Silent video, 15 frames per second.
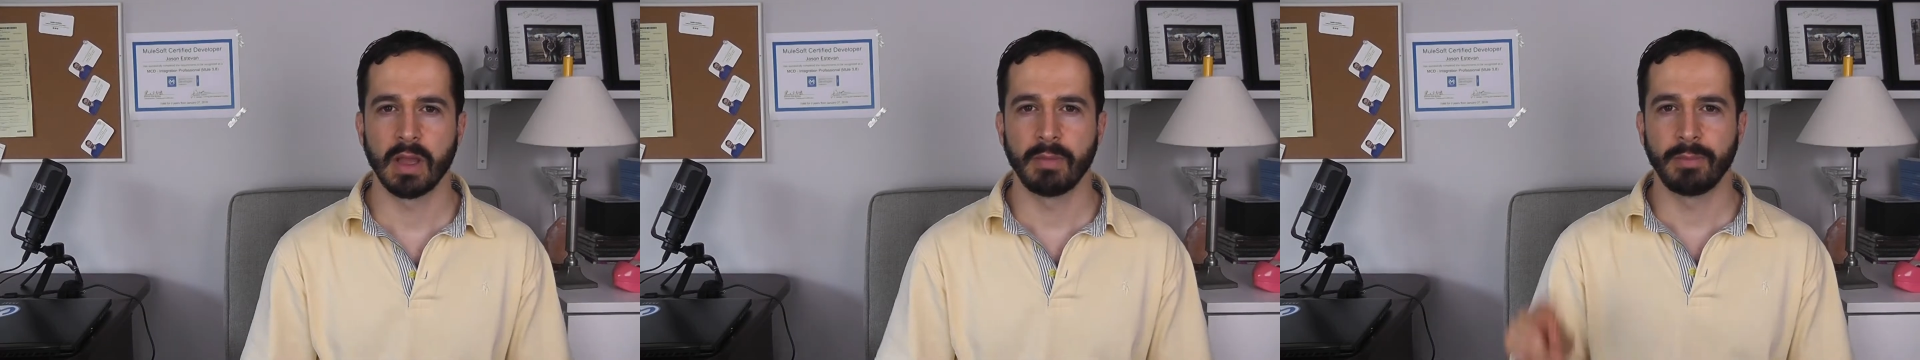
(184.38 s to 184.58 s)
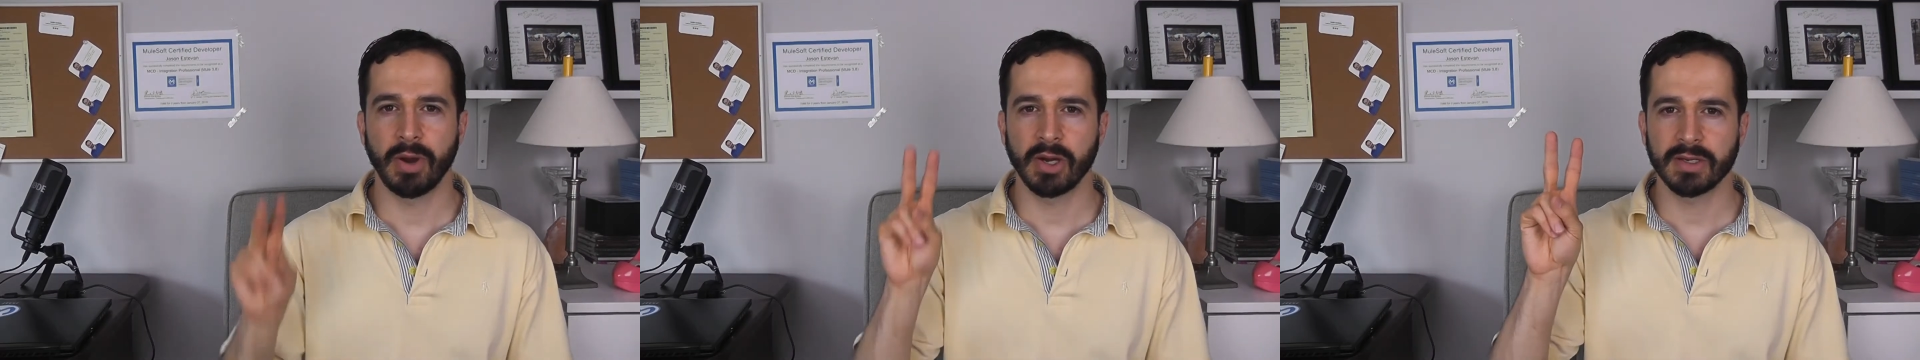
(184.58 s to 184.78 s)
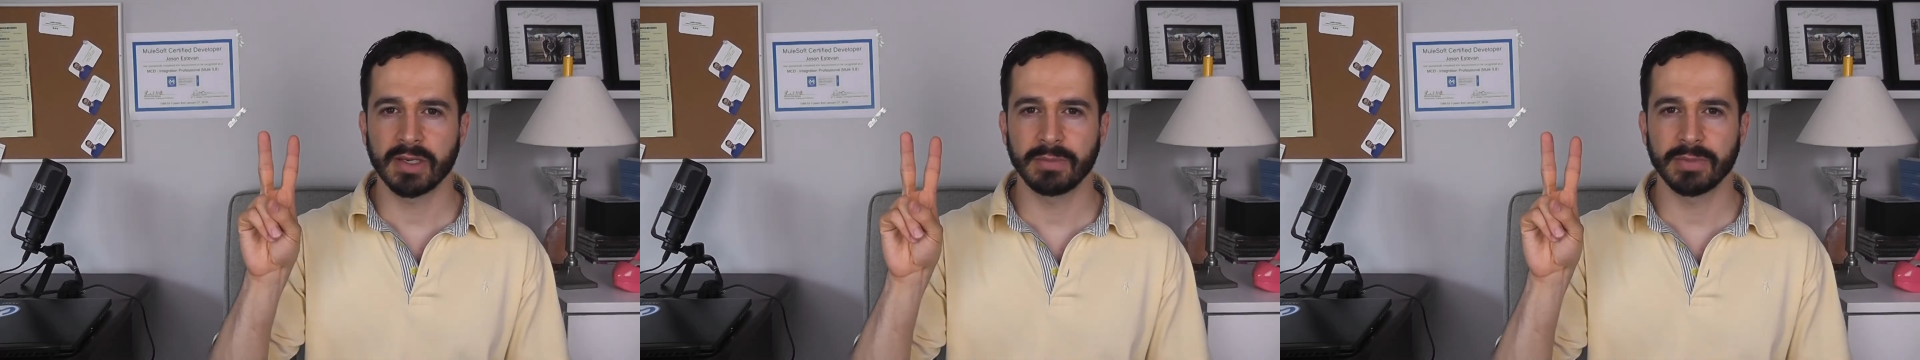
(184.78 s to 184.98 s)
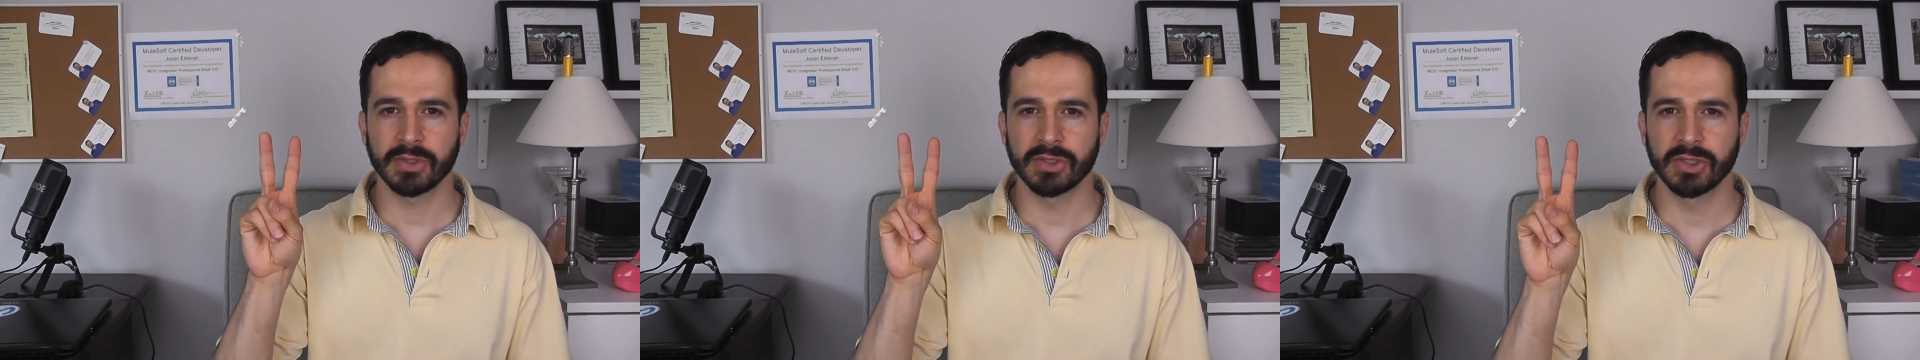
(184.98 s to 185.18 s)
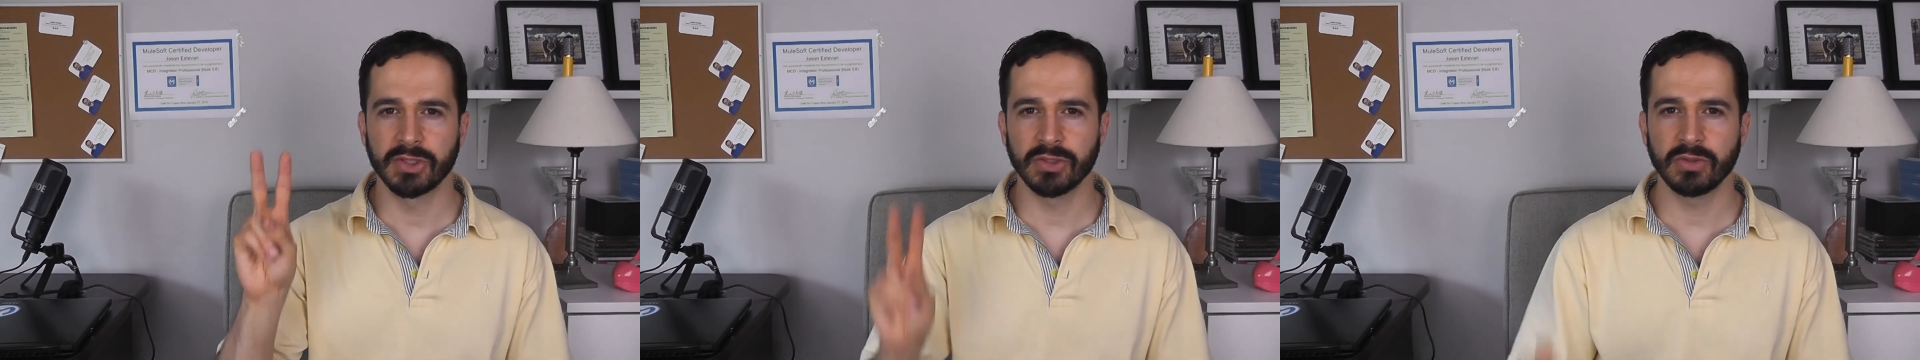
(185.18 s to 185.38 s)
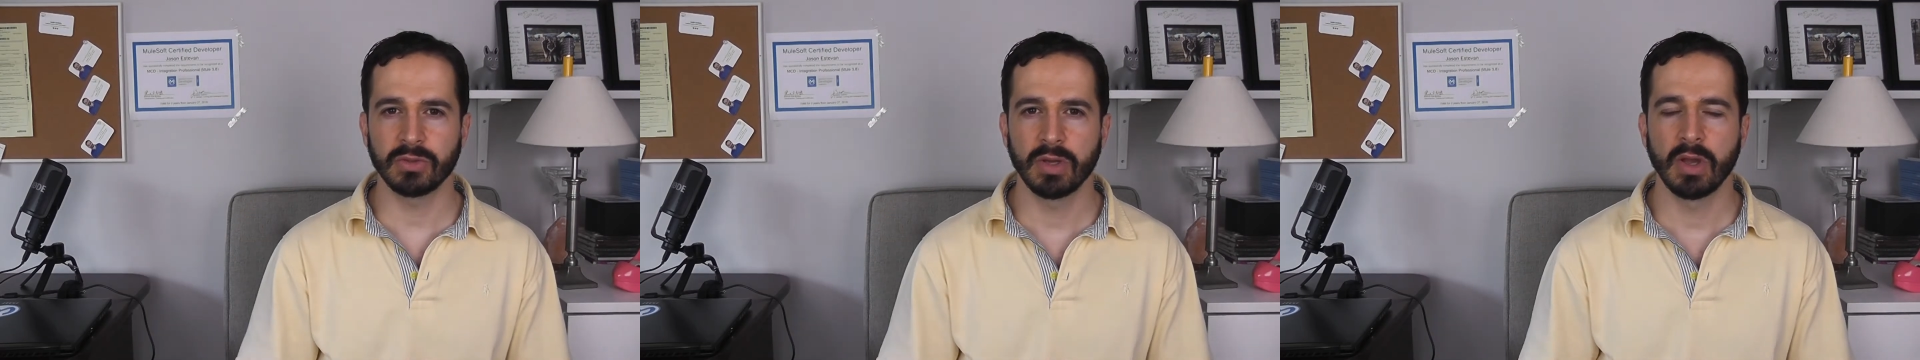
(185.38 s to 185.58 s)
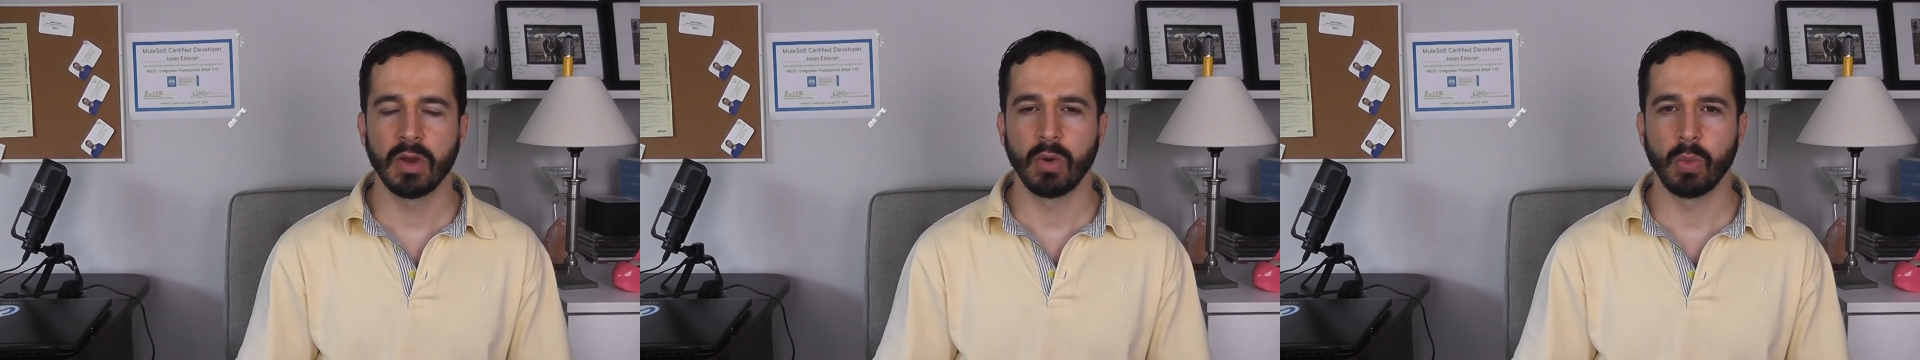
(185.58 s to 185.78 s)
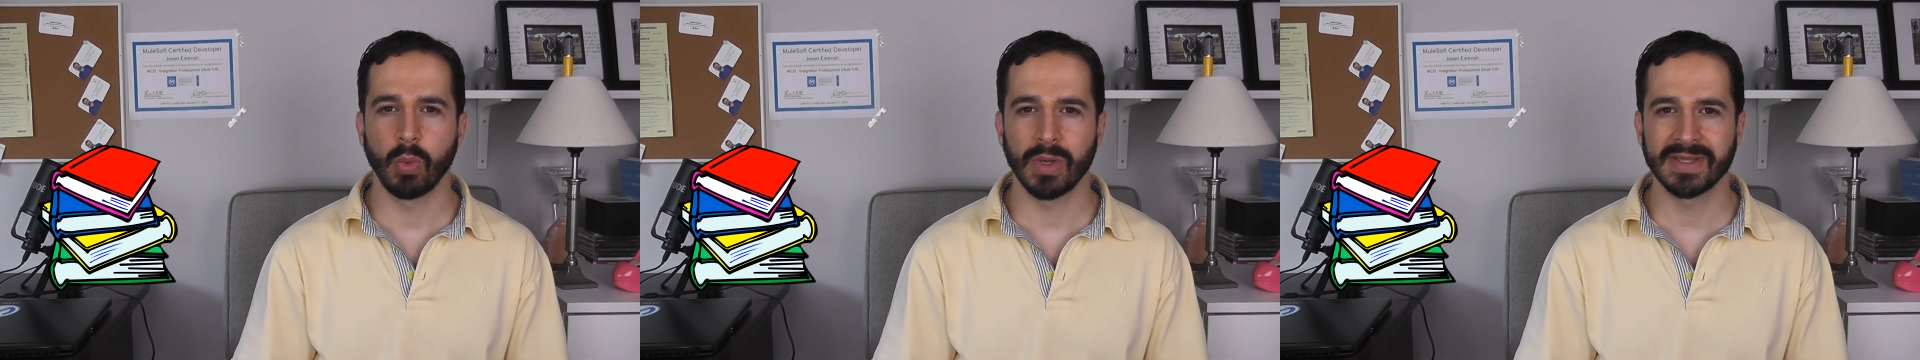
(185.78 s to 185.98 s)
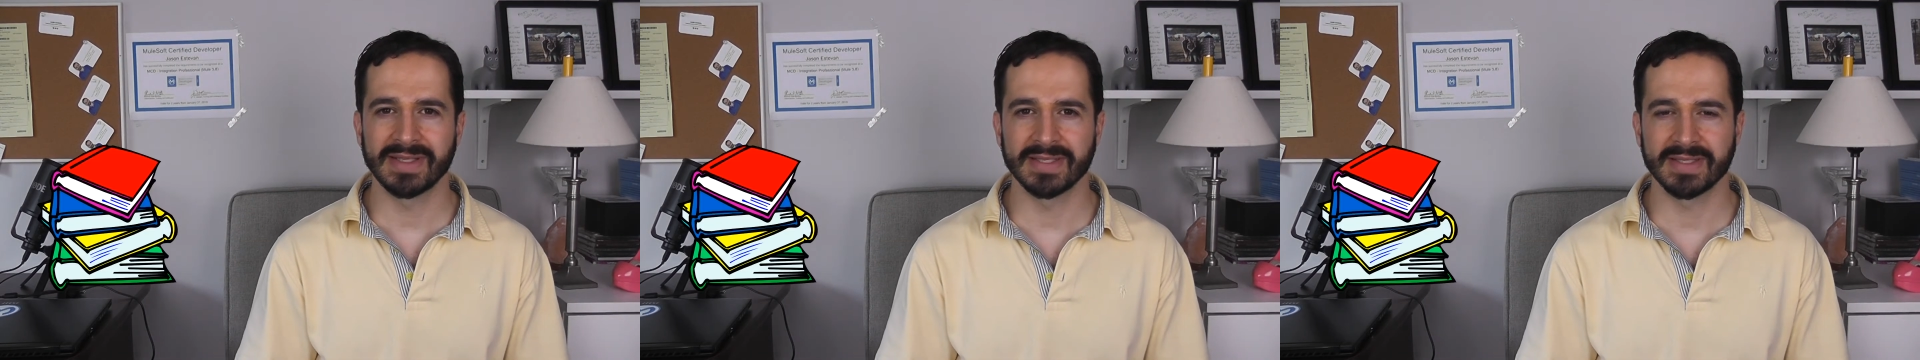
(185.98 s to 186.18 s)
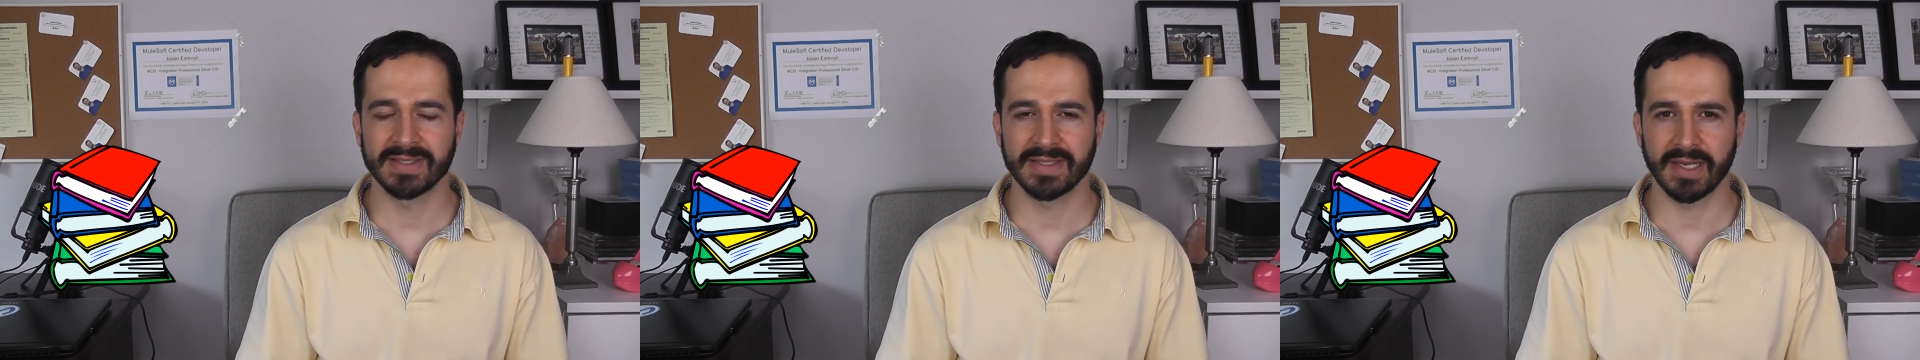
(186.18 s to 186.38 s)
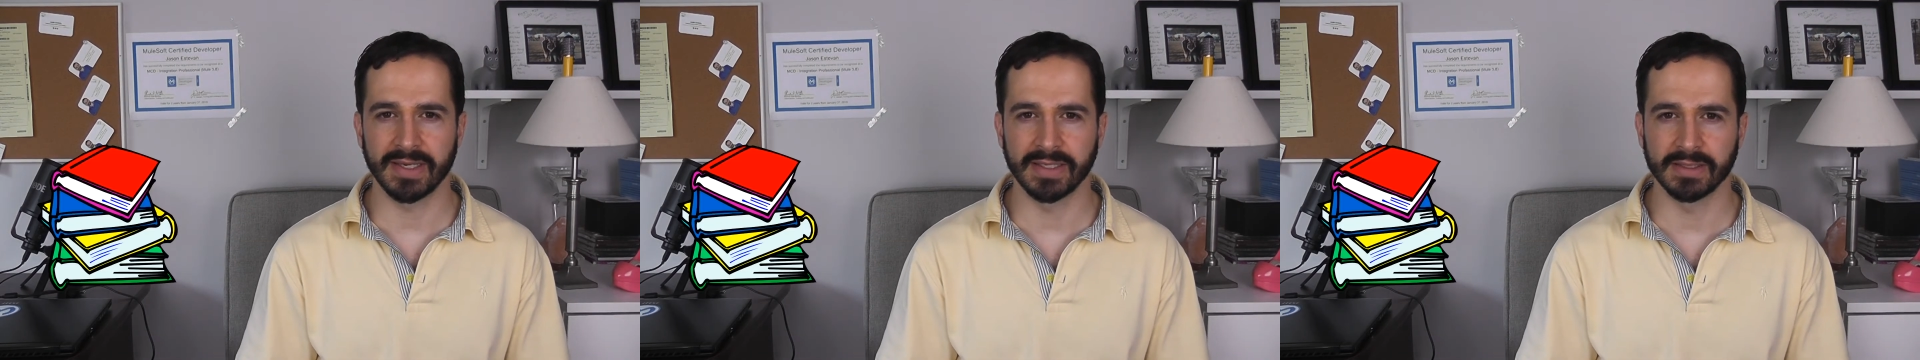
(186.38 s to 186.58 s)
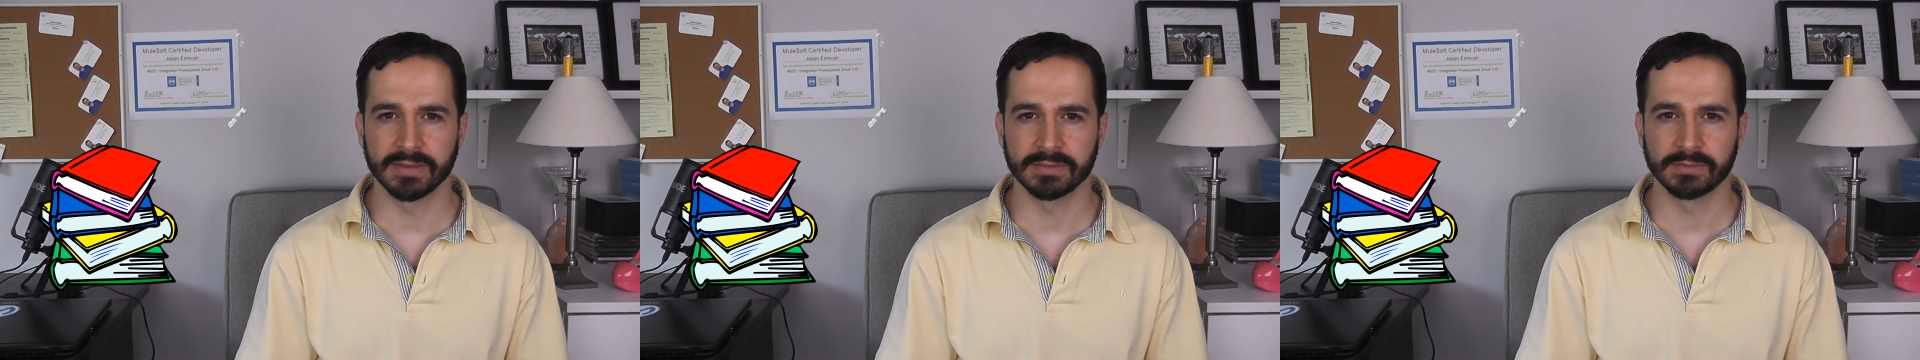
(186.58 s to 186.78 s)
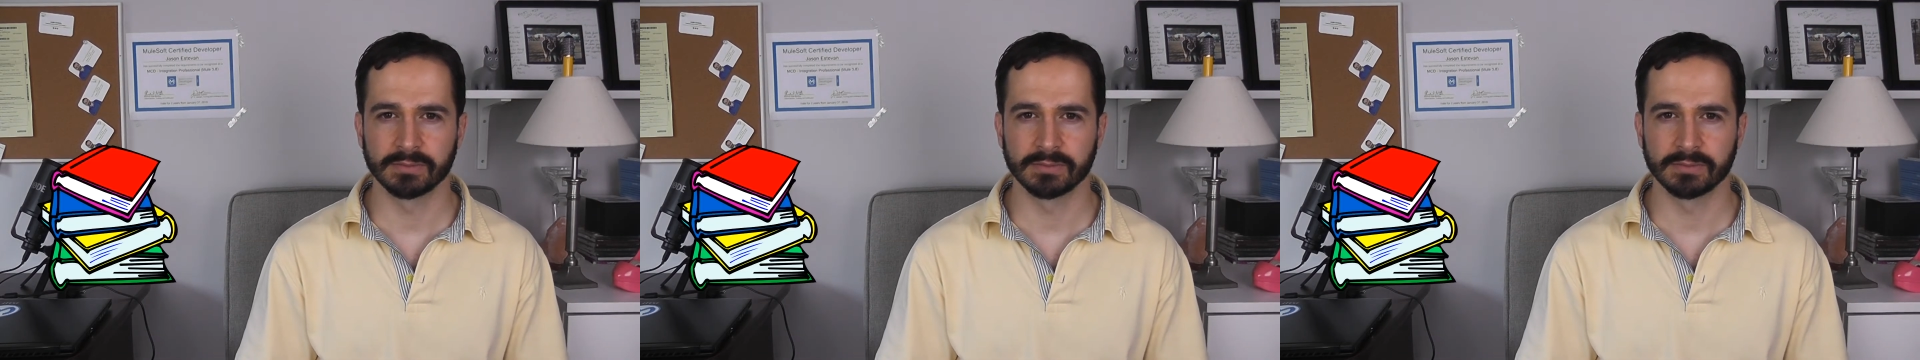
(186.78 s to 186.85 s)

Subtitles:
Part number 2, what to study.